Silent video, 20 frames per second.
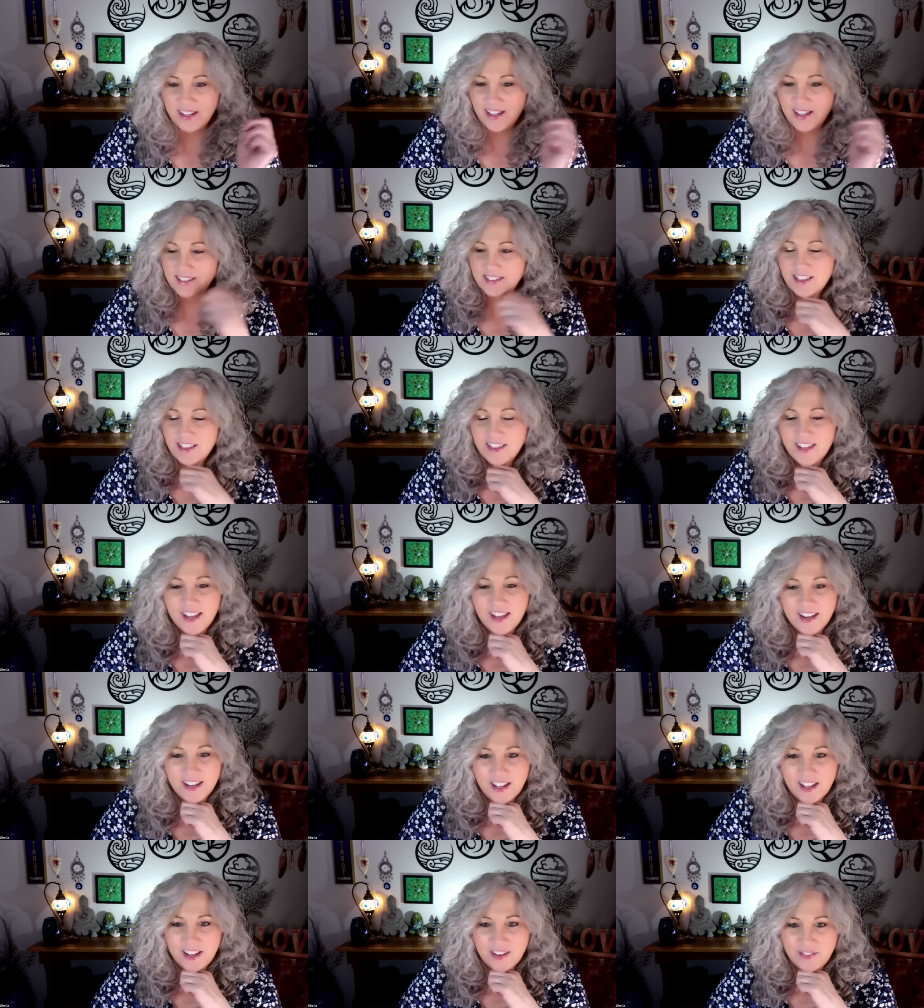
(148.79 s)
It's a
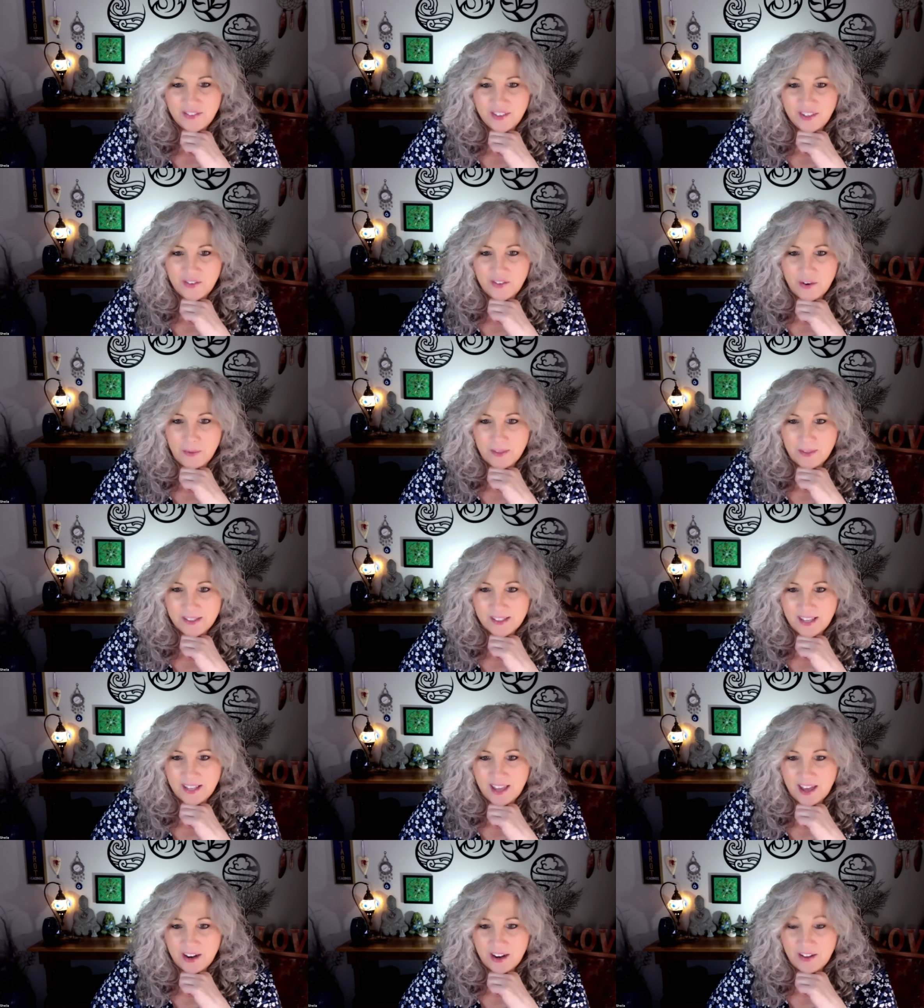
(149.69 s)
lot of fun. If you're
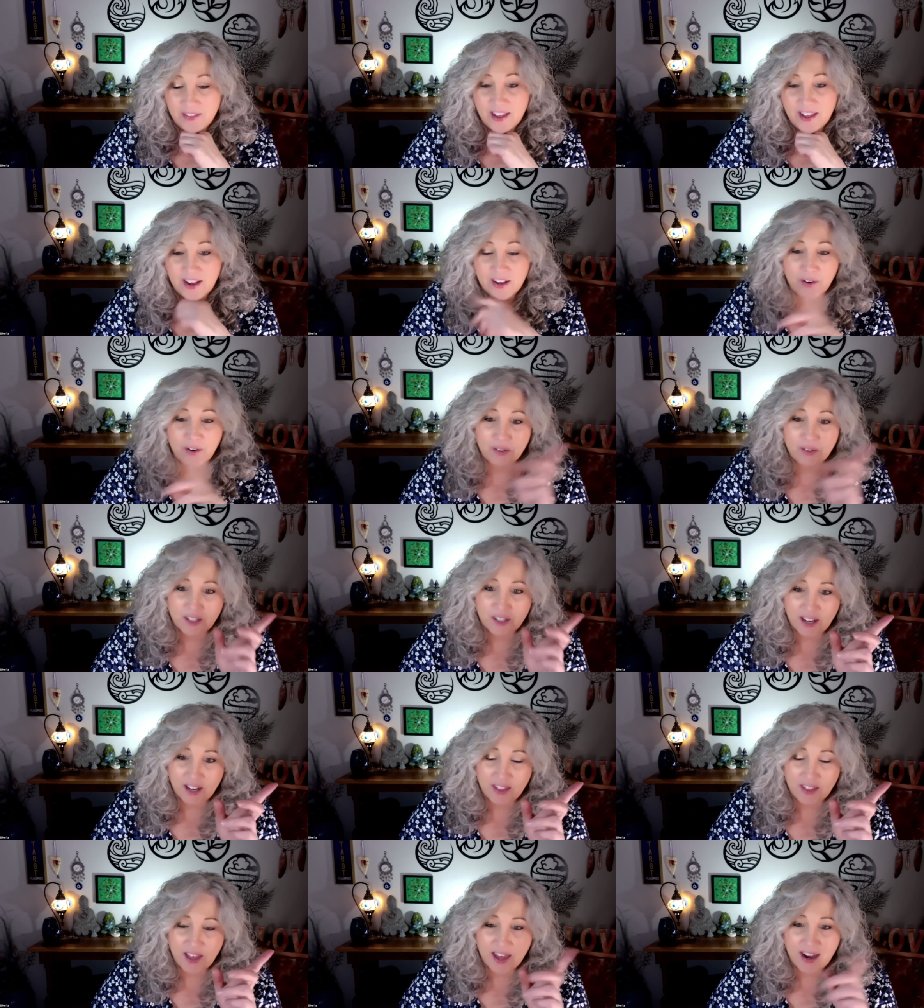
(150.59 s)
missing out on that, go
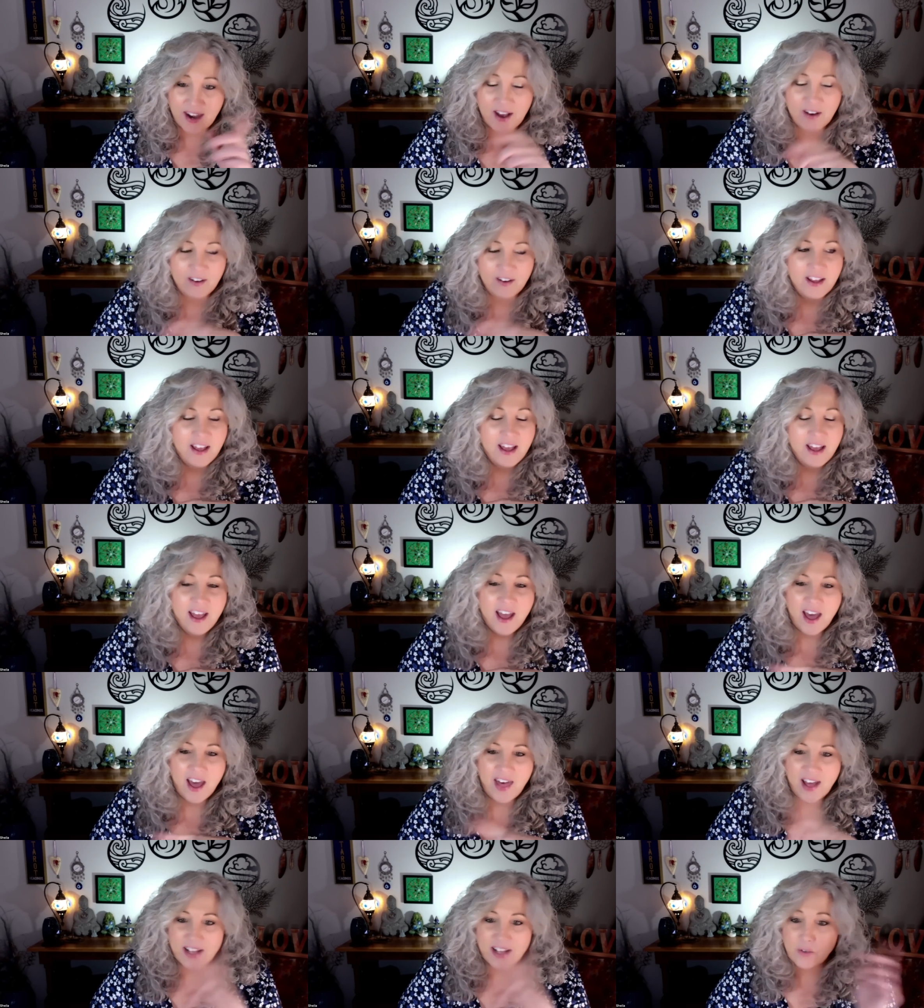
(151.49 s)
check that out.
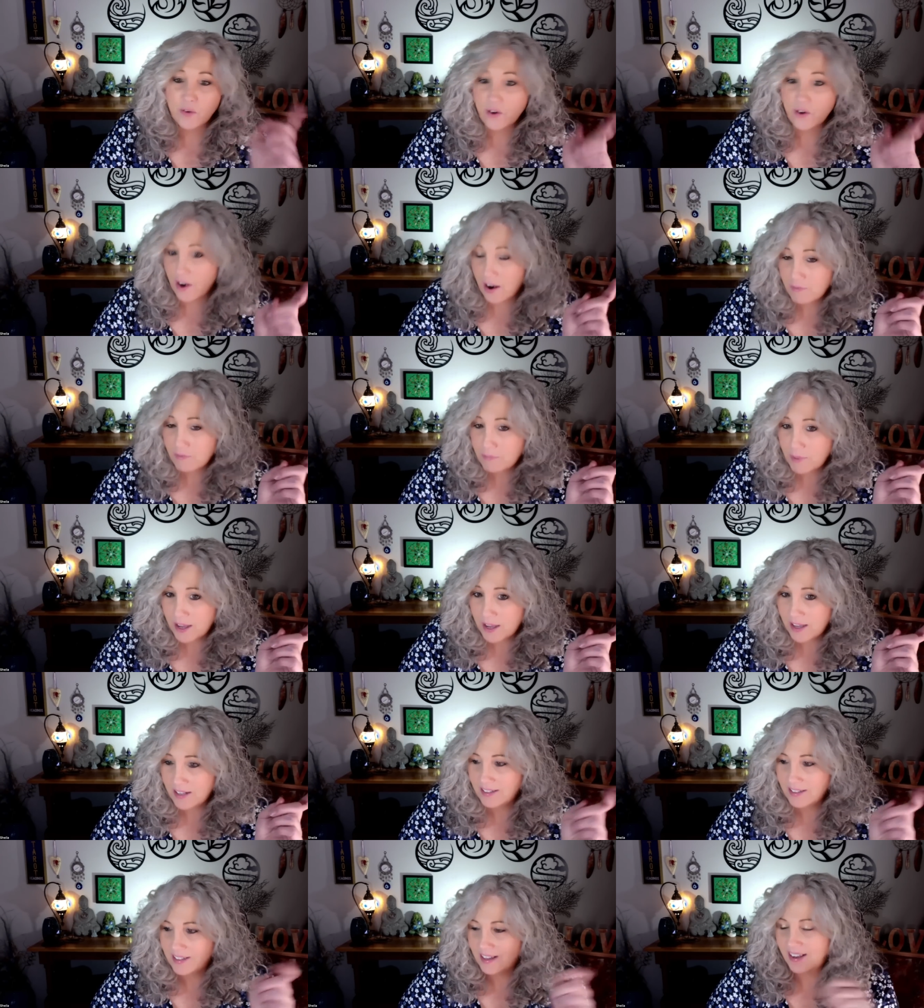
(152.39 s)
That's where I've
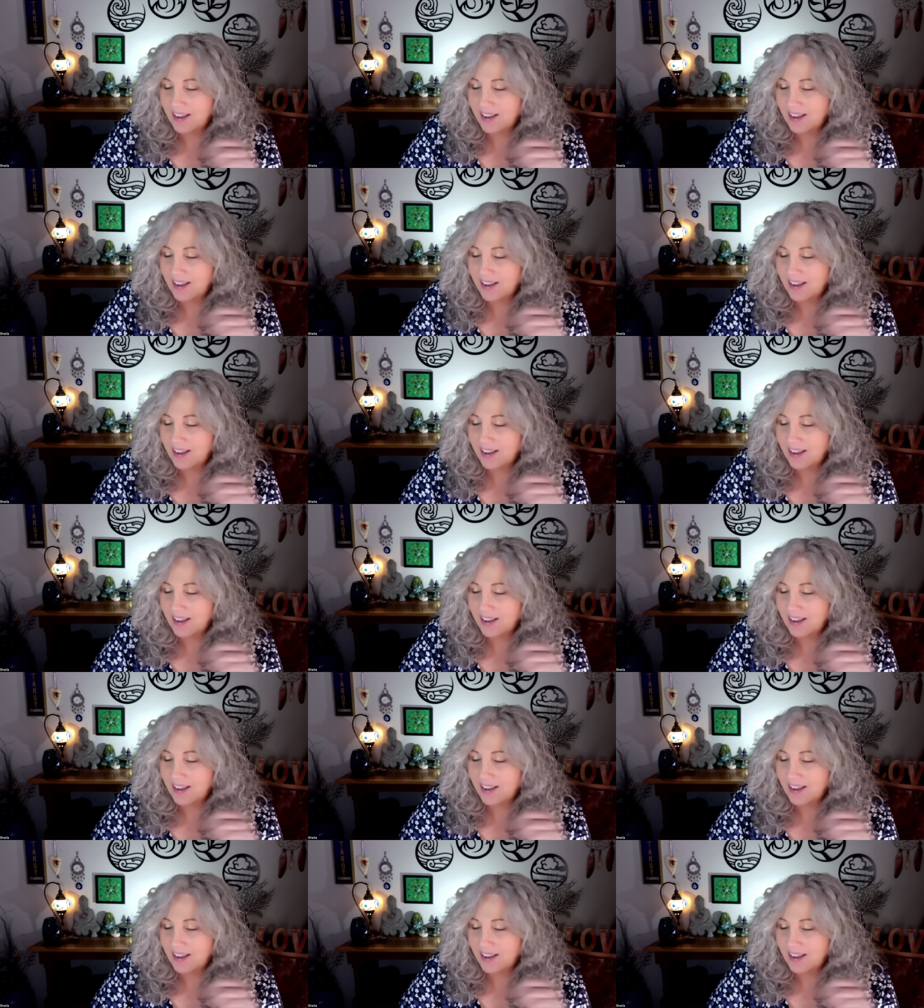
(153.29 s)
been.